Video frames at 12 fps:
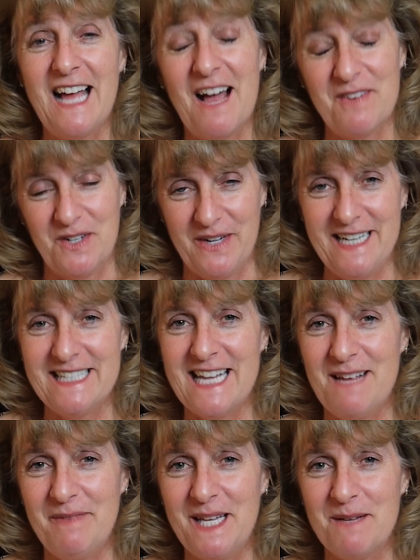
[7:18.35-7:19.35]
Have a great
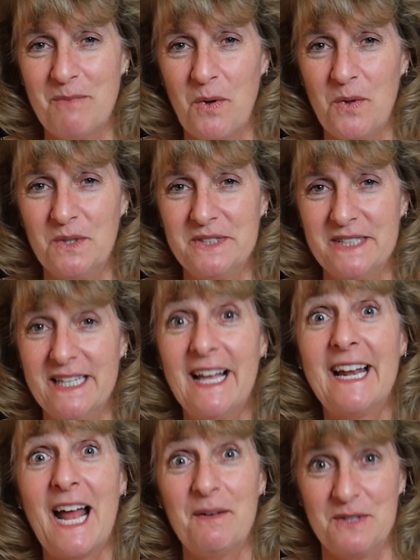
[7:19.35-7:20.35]
day being bold,
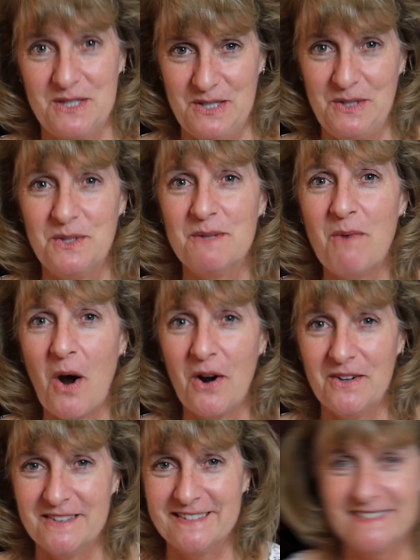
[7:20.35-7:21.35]
and I will see you tomorrow.